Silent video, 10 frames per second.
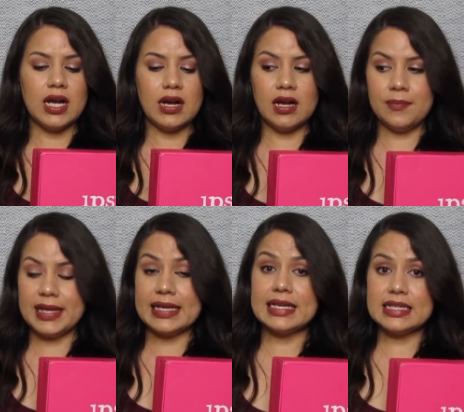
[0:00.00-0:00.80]
Um,
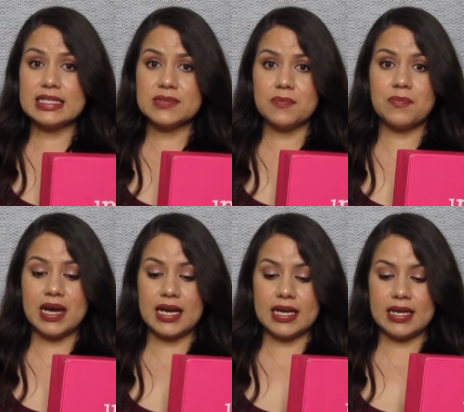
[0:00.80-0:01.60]
it is
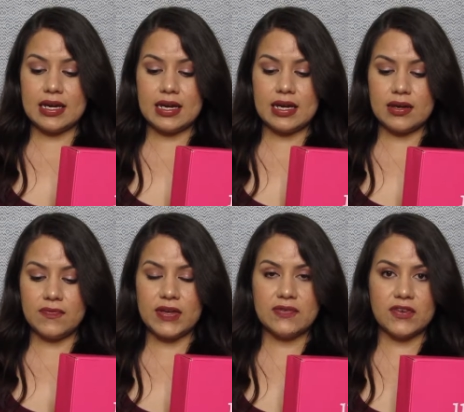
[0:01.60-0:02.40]
my uh,
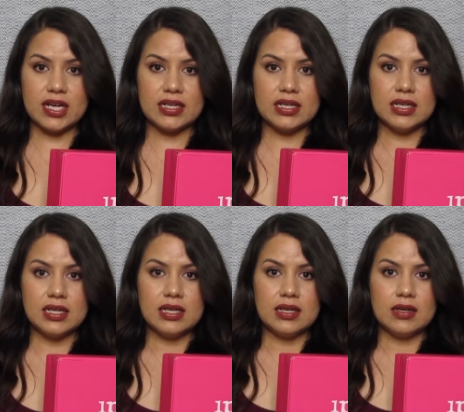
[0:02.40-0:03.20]
favorite,
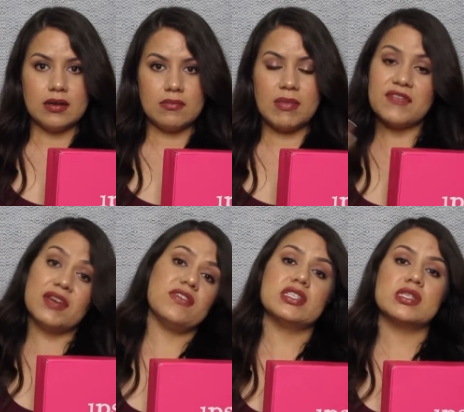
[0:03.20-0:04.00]
my
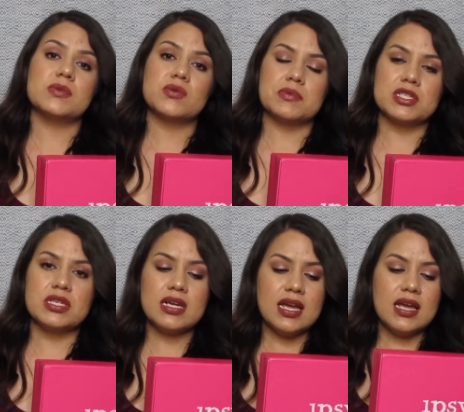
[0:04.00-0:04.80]
favorite
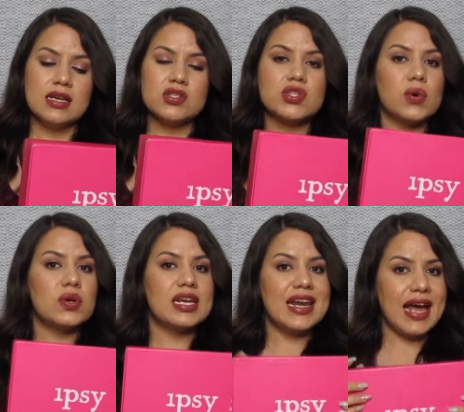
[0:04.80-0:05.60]
subscription. So
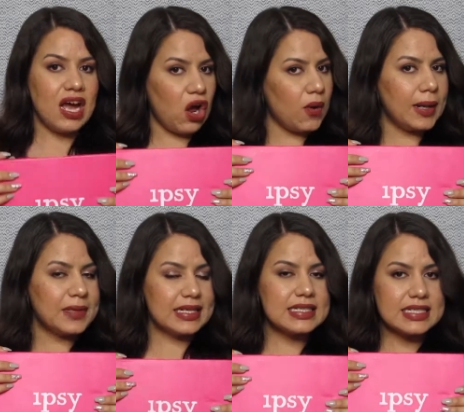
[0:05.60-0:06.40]
now I'm
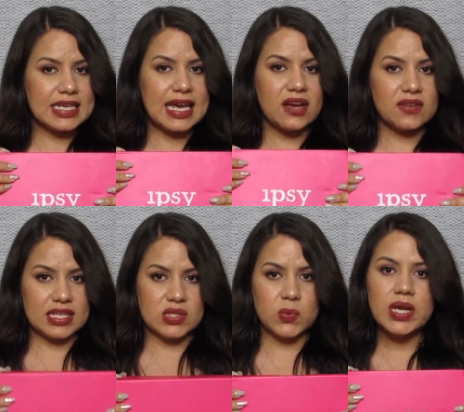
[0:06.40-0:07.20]
gonna see how
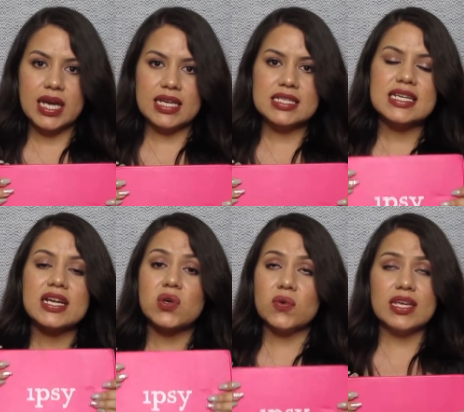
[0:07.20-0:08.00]
this one is. I
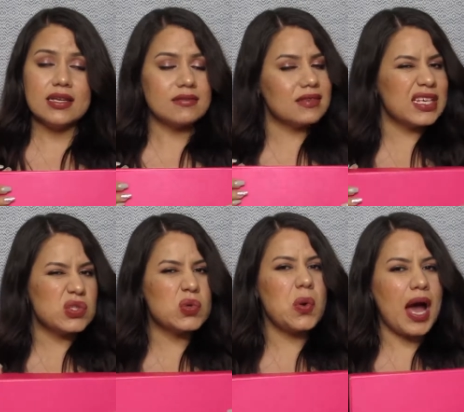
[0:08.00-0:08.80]
know they, they
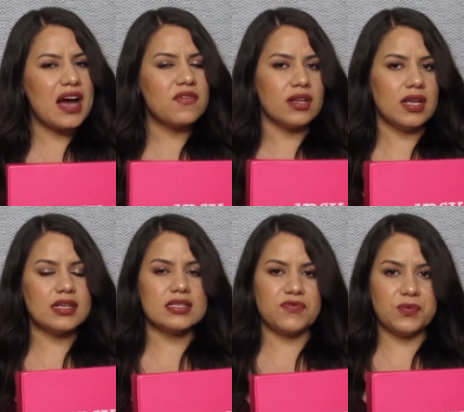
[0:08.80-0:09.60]
do have a lot
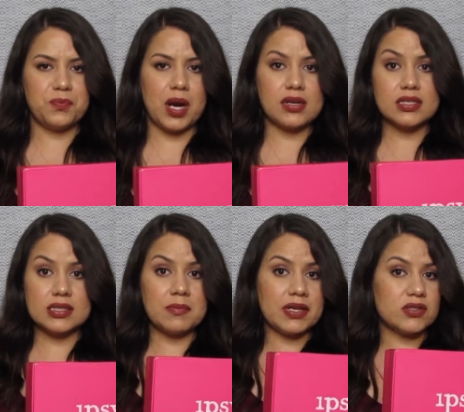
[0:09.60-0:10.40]
of different products
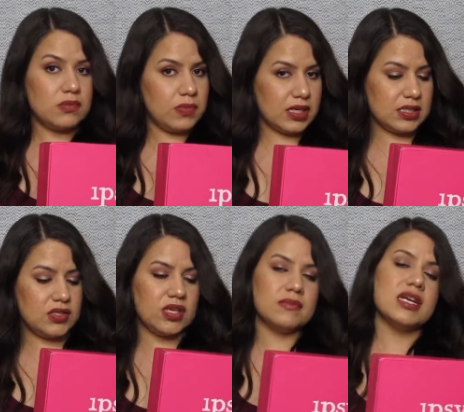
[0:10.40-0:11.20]
compared to
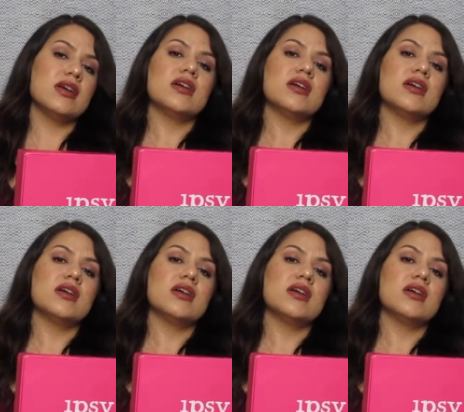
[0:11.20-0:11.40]
BoxyCharm,